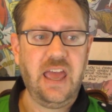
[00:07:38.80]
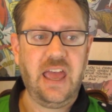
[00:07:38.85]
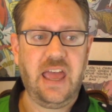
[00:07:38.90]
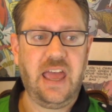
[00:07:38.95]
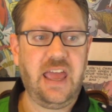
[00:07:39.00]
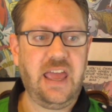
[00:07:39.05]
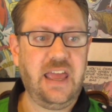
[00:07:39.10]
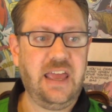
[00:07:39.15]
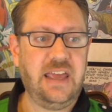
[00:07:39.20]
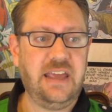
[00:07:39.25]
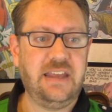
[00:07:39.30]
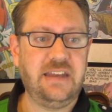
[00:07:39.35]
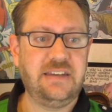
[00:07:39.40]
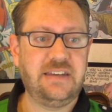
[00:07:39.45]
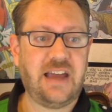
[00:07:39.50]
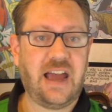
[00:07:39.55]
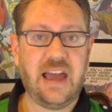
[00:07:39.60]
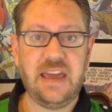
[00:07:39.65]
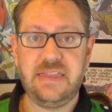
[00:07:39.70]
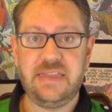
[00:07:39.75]

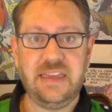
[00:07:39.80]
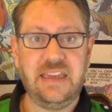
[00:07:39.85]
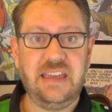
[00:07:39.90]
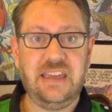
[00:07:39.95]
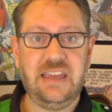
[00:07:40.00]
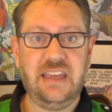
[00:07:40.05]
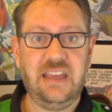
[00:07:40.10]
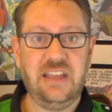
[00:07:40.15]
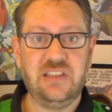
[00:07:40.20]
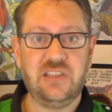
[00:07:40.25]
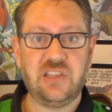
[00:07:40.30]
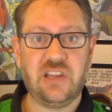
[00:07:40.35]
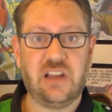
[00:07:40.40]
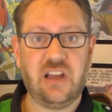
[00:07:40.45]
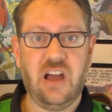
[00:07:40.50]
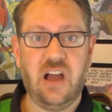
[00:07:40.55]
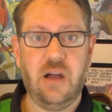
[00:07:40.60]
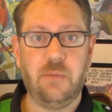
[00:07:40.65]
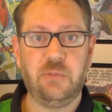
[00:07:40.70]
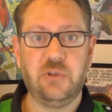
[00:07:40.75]
And I think it's
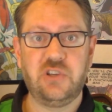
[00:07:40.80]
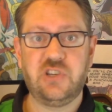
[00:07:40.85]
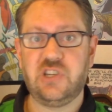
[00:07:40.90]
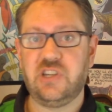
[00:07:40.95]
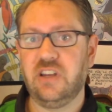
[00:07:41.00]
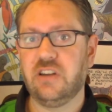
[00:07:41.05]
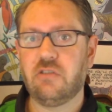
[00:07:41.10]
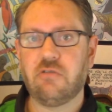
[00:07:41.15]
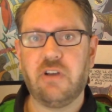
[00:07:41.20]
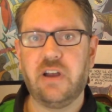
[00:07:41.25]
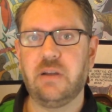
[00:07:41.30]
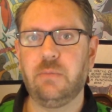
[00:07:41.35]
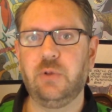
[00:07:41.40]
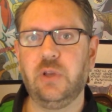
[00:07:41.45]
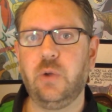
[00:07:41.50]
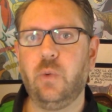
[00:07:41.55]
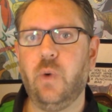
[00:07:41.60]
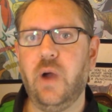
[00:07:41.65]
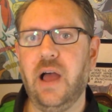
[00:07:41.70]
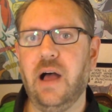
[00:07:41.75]
accomplished
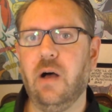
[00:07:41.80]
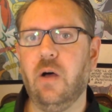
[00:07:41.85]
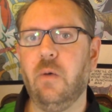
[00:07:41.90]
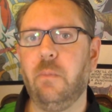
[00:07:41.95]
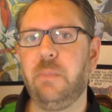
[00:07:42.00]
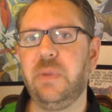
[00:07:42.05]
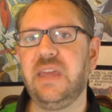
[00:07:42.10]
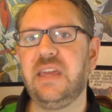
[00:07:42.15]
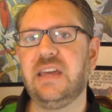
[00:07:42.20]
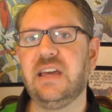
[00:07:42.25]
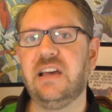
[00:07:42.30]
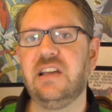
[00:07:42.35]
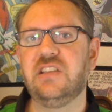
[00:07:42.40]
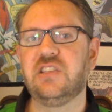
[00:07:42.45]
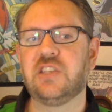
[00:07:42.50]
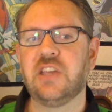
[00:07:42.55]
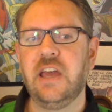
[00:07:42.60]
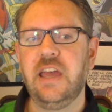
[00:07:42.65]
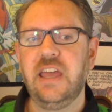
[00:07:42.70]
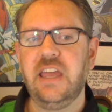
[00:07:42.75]
incredibly well
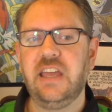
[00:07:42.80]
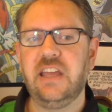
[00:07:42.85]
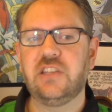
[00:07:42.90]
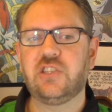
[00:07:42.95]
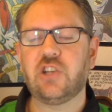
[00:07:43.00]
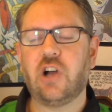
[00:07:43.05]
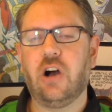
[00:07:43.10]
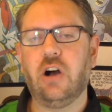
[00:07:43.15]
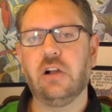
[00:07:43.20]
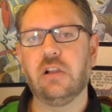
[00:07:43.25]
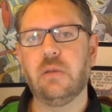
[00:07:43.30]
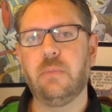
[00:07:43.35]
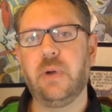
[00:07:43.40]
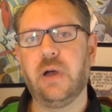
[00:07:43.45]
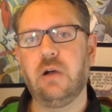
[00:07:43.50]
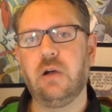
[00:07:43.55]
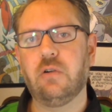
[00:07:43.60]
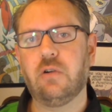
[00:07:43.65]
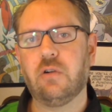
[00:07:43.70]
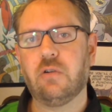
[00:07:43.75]
because it's all
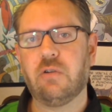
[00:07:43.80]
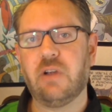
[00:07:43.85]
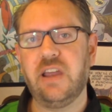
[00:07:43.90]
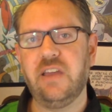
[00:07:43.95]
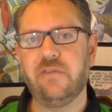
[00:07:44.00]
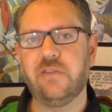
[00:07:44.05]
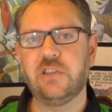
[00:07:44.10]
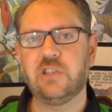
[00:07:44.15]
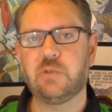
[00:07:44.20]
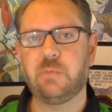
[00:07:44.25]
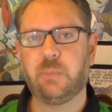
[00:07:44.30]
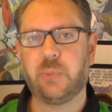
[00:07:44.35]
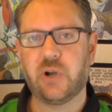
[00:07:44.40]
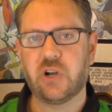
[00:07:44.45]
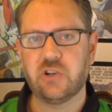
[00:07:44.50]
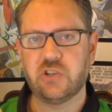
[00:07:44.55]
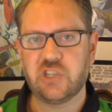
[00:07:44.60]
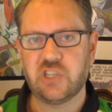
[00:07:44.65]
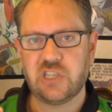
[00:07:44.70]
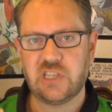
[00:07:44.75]
about Kraven's
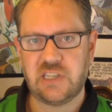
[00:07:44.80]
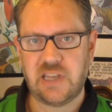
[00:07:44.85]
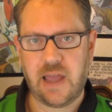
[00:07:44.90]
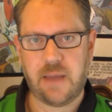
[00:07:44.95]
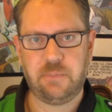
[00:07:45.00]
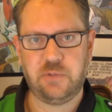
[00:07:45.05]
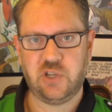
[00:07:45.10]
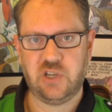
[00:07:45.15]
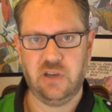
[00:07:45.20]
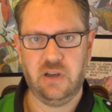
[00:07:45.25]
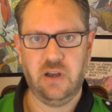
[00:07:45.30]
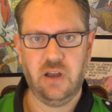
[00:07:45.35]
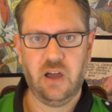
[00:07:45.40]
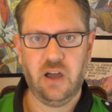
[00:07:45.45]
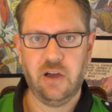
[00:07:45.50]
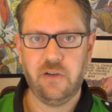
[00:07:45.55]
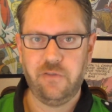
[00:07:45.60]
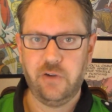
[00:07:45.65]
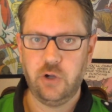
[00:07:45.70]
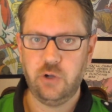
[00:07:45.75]
perception
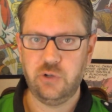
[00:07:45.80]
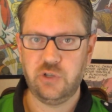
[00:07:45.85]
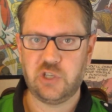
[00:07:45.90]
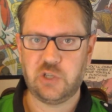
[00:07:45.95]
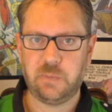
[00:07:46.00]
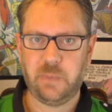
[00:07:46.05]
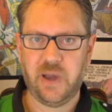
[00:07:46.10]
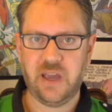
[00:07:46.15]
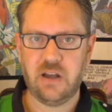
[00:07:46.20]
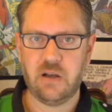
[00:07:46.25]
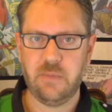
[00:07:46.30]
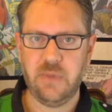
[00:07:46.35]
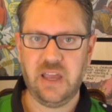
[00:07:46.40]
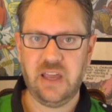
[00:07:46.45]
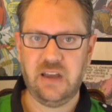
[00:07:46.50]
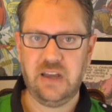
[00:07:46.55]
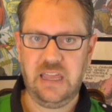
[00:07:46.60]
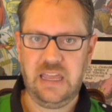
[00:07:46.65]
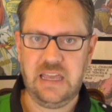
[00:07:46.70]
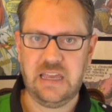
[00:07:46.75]
of who
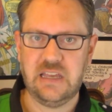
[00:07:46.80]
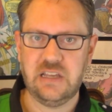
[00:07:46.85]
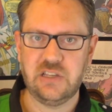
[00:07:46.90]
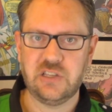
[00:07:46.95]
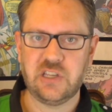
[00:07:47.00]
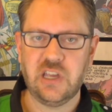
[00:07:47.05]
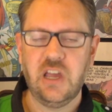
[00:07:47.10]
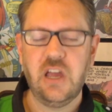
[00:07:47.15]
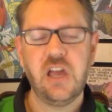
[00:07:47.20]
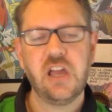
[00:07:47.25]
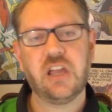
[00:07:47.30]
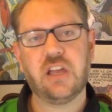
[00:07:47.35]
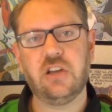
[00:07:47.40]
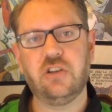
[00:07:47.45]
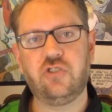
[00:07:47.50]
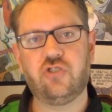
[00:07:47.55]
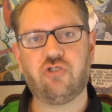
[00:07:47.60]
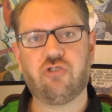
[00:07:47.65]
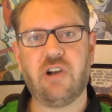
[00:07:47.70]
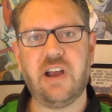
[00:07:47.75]
Spider-Man is
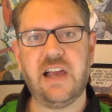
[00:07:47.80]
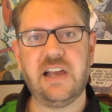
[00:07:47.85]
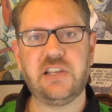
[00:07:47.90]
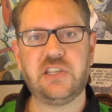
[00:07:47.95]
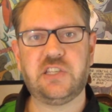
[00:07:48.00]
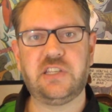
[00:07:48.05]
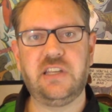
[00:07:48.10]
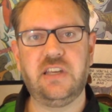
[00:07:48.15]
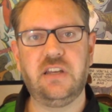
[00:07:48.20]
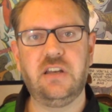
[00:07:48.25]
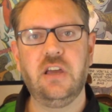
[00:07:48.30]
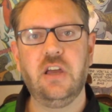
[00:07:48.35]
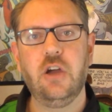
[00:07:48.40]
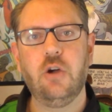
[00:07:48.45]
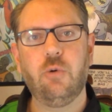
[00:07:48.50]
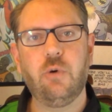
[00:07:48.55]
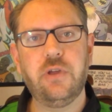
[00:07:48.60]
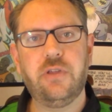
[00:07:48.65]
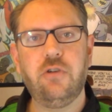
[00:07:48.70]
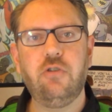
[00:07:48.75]
contrasted
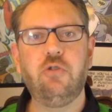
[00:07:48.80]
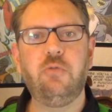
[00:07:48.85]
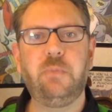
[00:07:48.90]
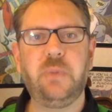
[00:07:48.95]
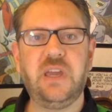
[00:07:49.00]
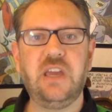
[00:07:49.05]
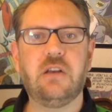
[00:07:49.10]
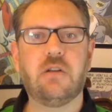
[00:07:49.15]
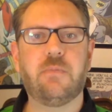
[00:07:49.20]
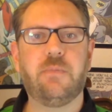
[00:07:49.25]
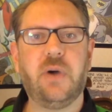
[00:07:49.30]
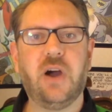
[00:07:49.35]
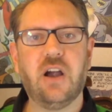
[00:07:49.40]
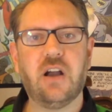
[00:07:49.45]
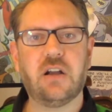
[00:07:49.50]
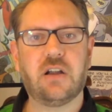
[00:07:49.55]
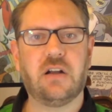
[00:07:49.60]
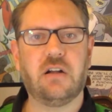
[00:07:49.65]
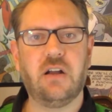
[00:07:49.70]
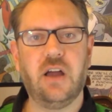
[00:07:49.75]
with who Peter
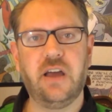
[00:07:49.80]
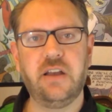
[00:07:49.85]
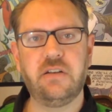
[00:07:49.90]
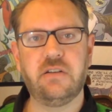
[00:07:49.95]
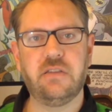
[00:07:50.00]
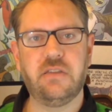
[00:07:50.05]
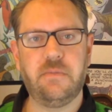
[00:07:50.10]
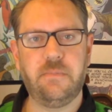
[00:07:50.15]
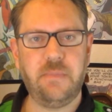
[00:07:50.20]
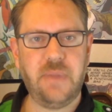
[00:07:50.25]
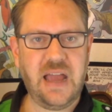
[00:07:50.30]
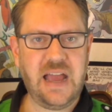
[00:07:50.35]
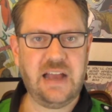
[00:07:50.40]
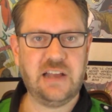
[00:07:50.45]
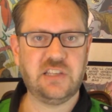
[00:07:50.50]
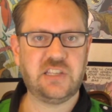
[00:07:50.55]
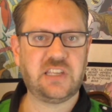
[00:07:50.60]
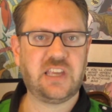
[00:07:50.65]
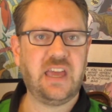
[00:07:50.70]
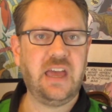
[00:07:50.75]
Parker under the
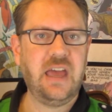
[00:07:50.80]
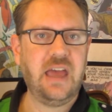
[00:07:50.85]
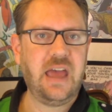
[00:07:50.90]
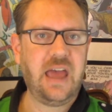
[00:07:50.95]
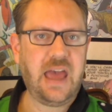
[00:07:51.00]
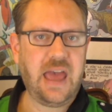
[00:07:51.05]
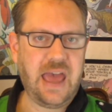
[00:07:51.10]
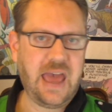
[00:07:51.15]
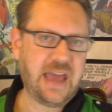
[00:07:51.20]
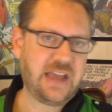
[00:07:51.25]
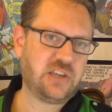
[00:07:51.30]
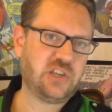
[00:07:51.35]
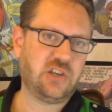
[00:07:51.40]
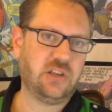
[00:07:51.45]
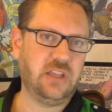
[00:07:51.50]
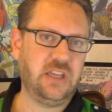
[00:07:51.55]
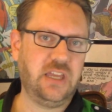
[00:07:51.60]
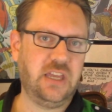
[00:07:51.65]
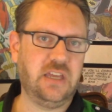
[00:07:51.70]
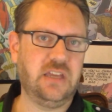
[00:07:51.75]
mask
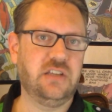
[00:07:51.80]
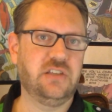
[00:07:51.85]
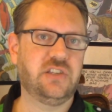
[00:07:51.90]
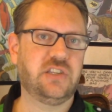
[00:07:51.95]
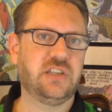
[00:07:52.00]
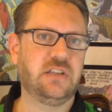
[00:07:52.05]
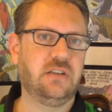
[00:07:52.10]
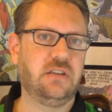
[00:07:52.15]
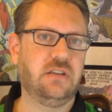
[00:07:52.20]
actually is.